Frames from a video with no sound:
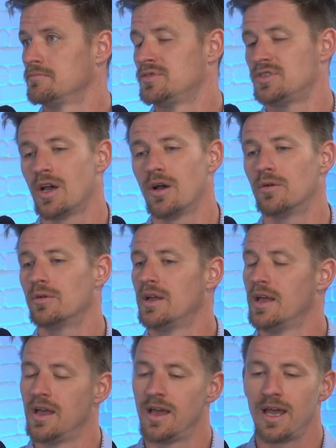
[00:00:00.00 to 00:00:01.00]
So
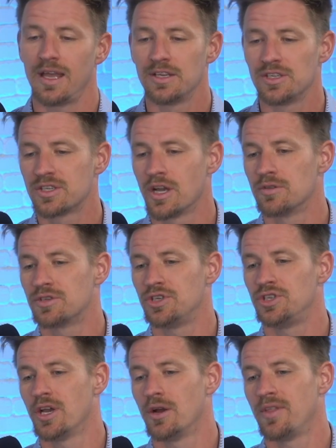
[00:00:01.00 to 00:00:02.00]
I think it just goes to
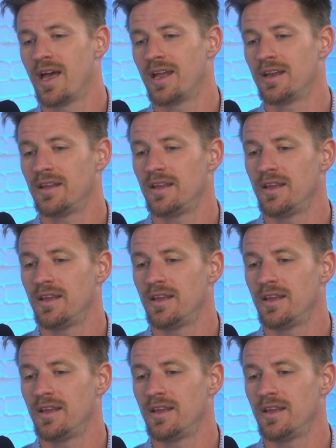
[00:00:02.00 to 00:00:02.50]
show that